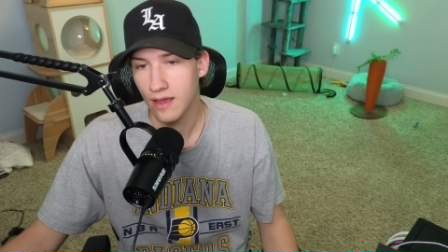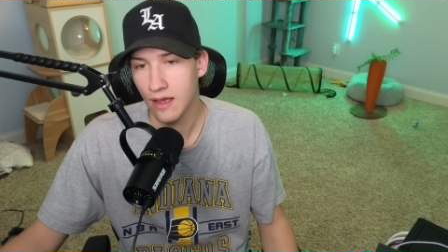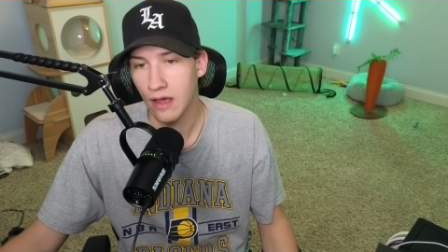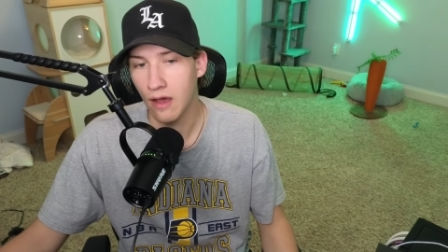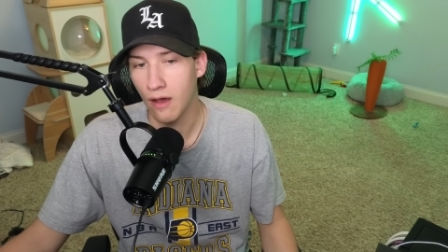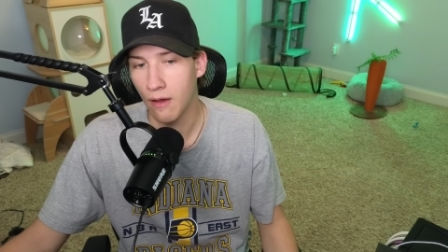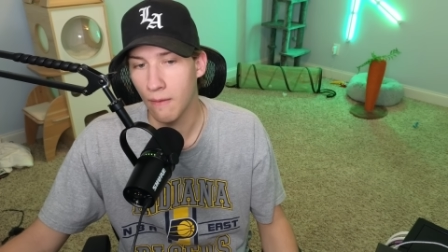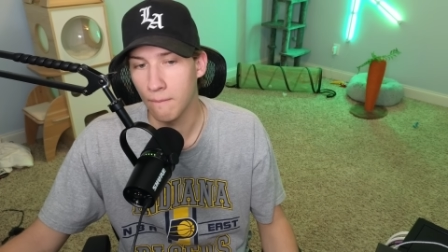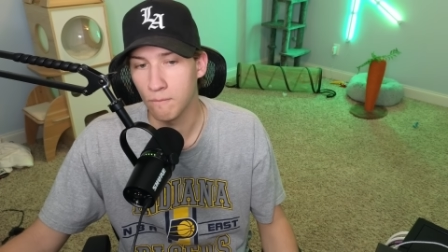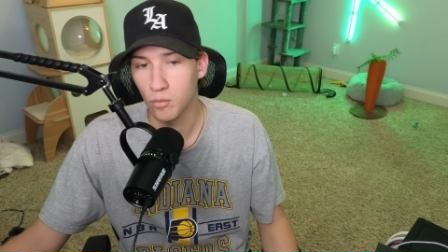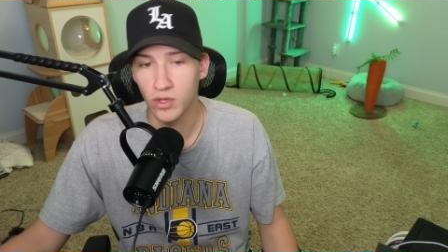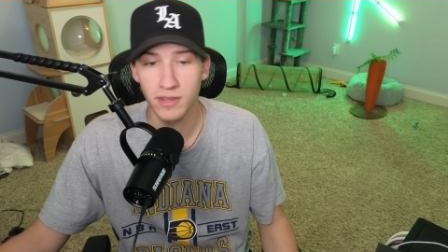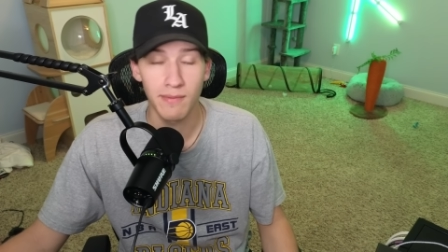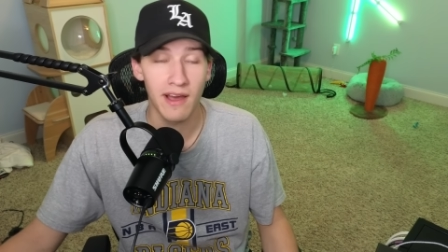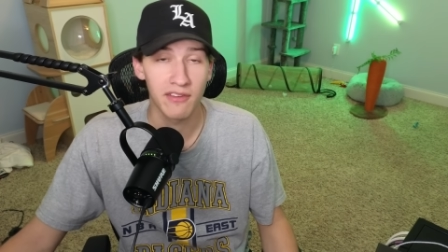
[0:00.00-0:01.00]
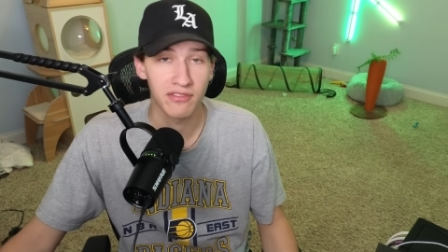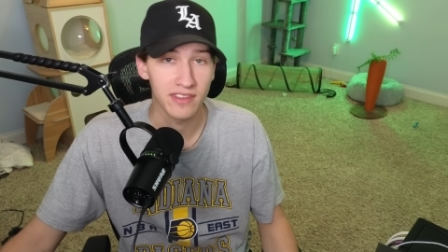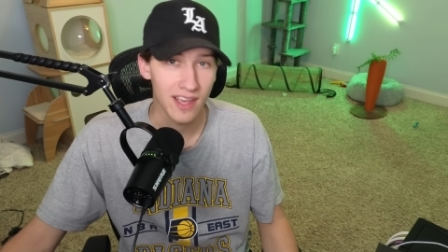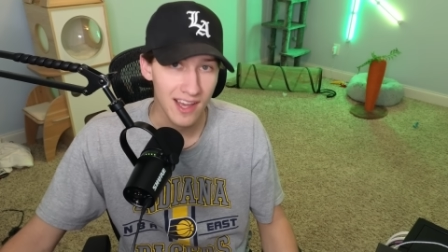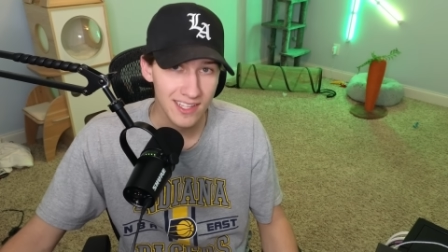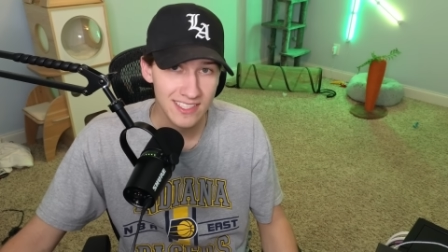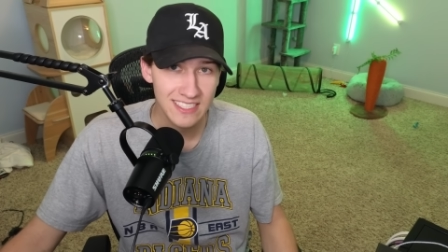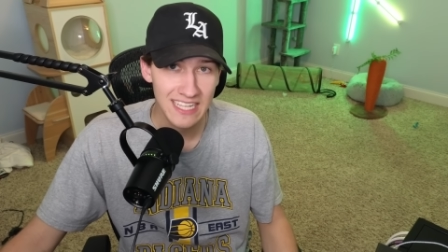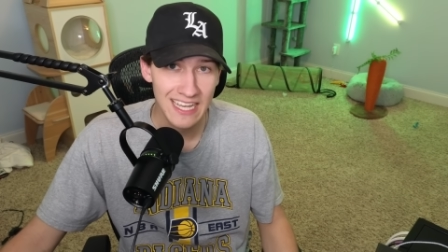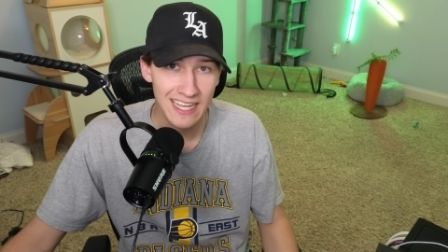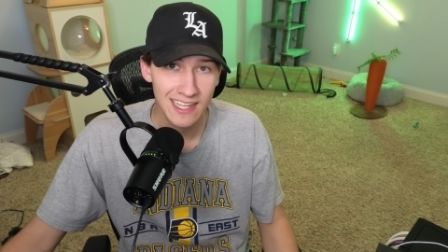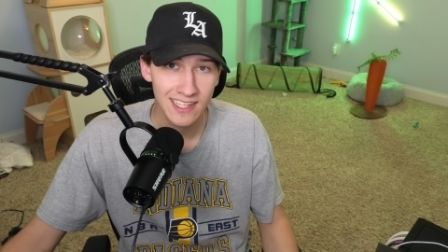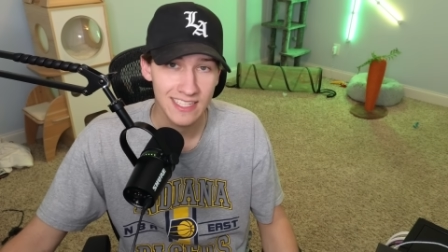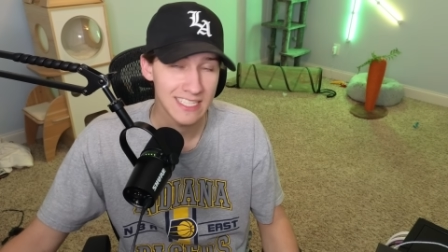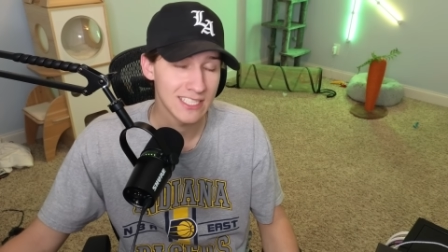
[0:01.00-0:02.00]
Um, with my
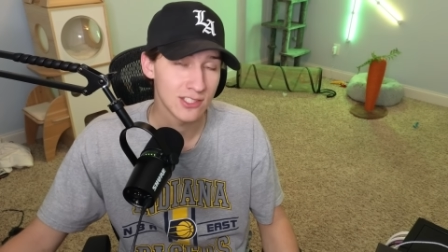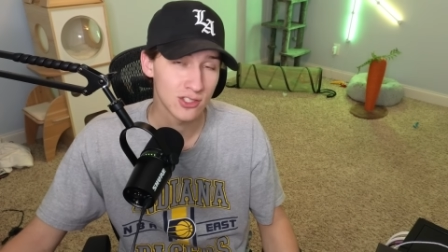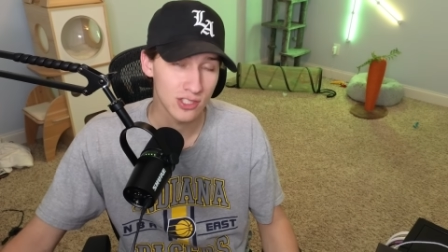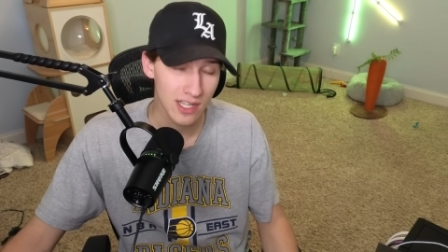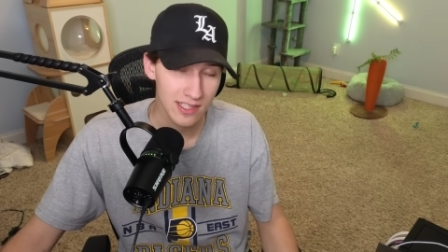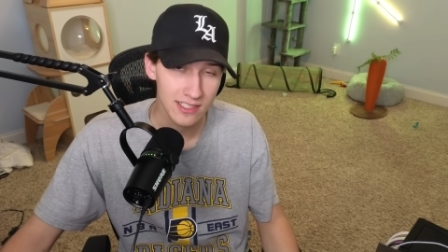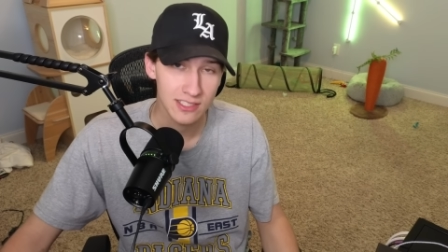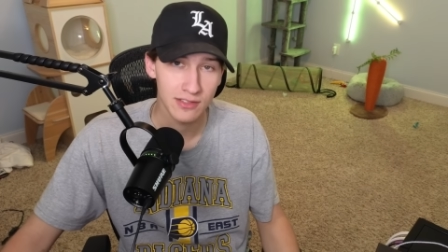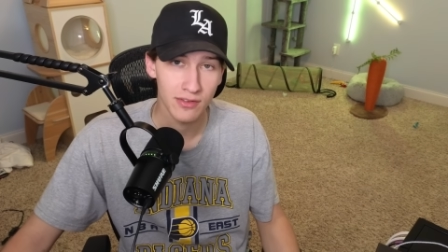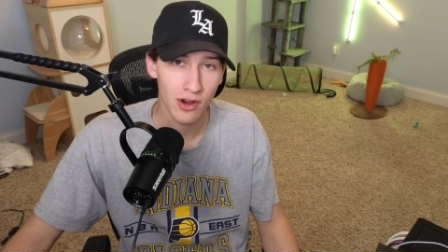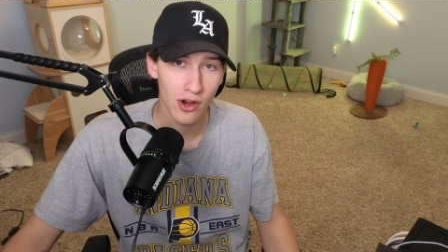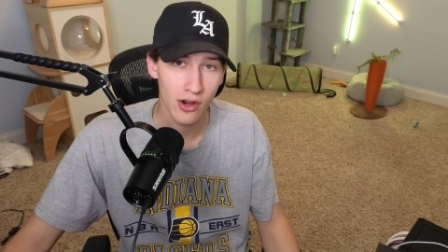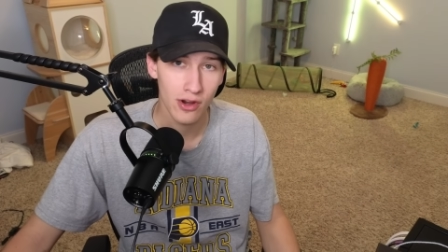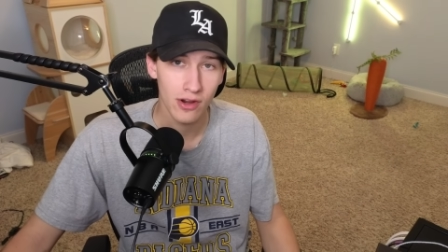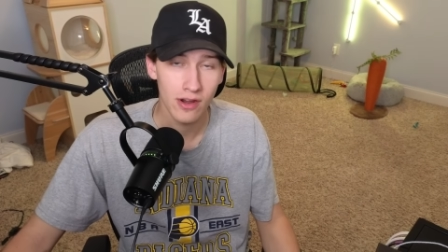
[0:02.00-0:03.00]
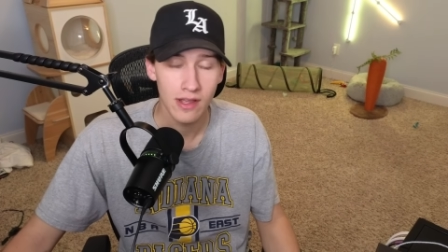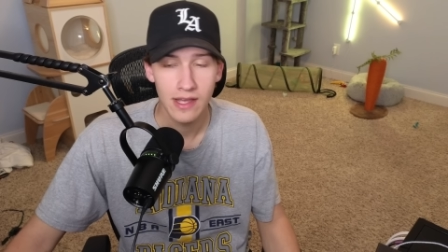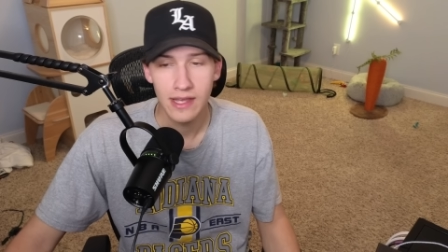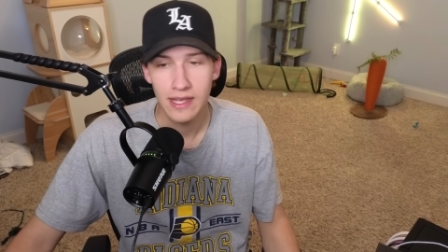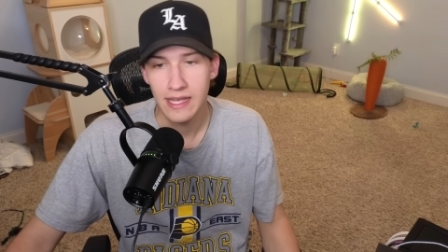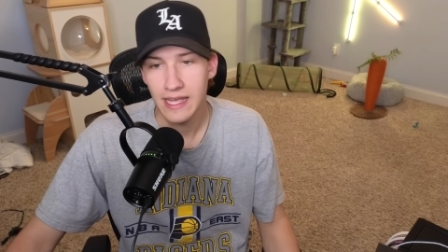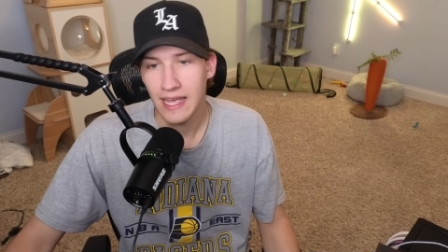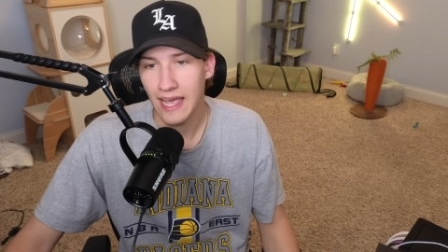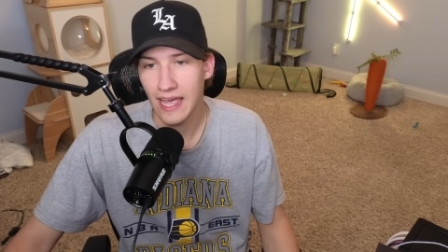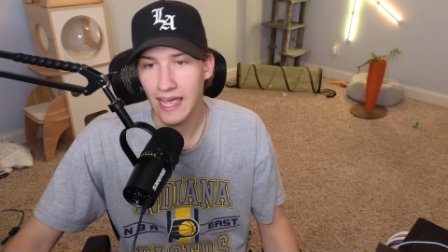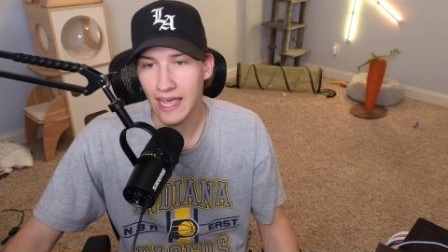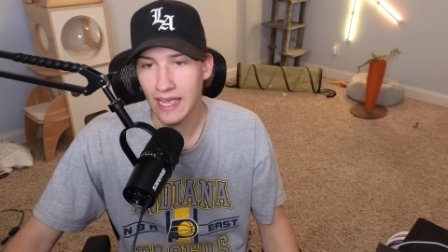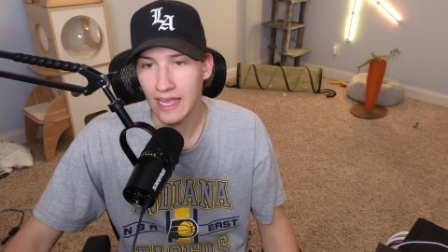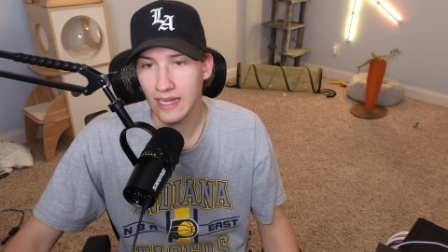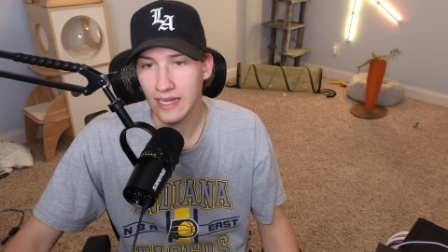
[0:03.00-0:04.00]
fiance, he gets jealous of her,
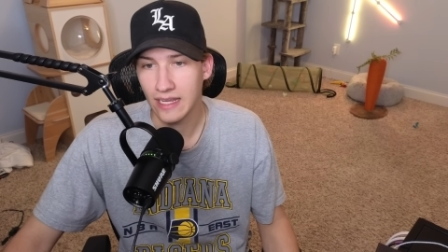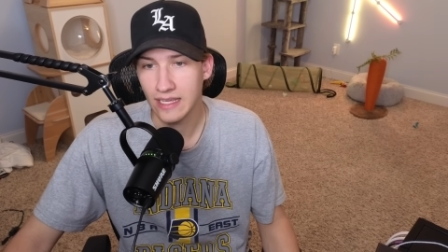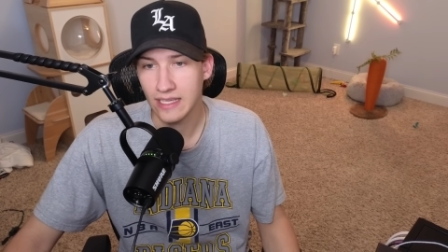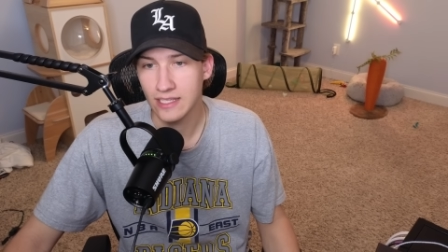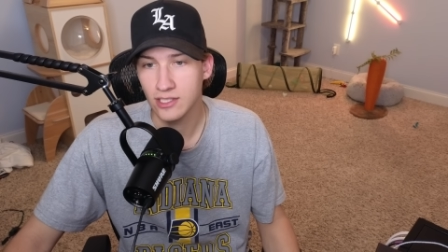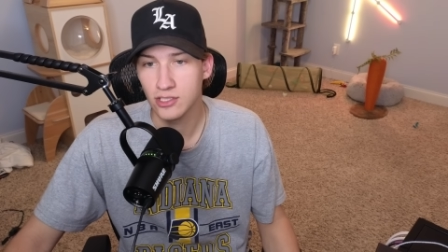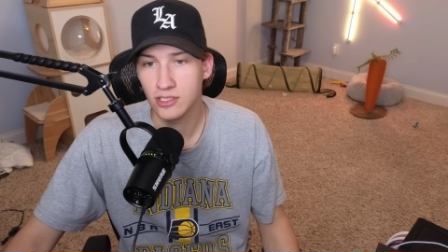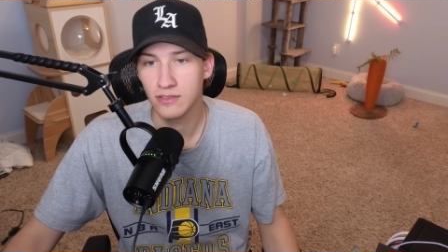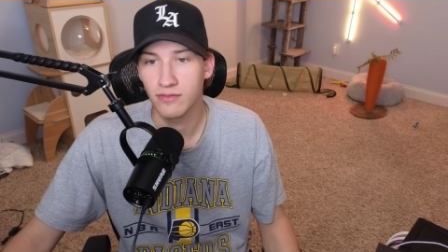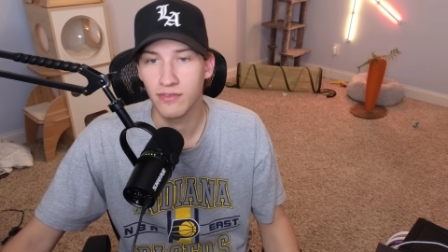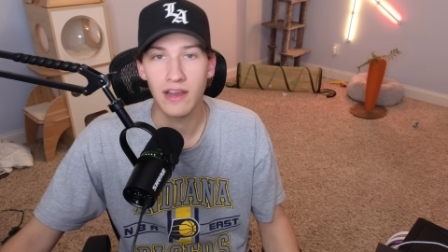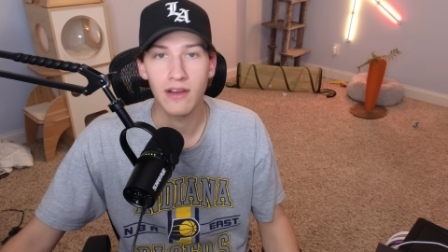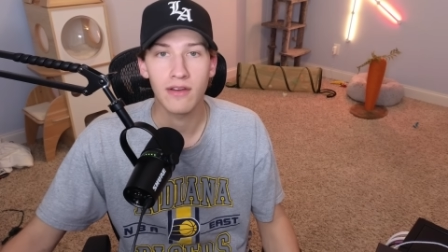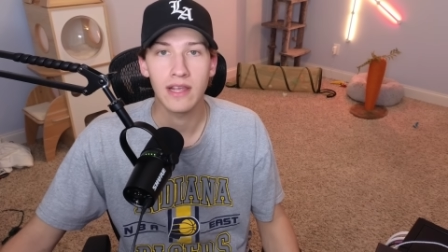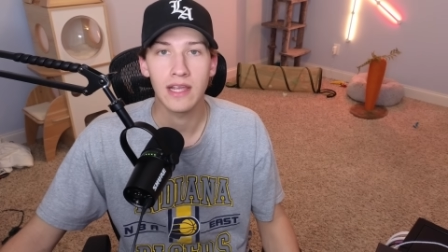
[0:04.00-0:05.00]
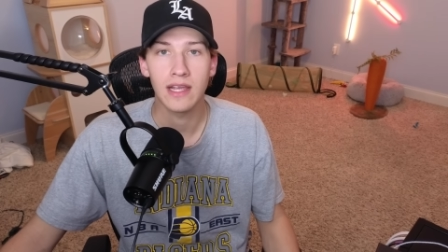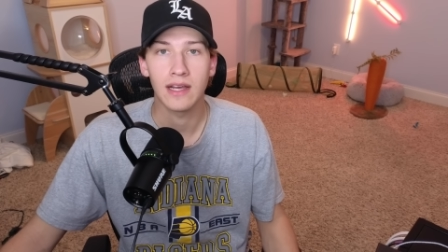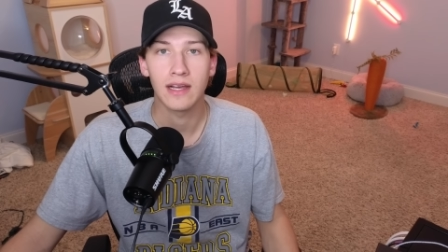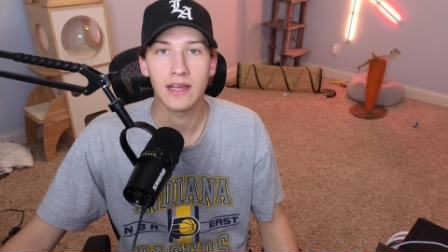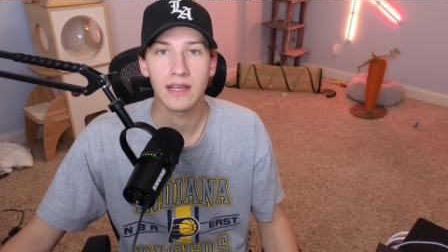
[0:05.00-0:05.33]
and he is just very.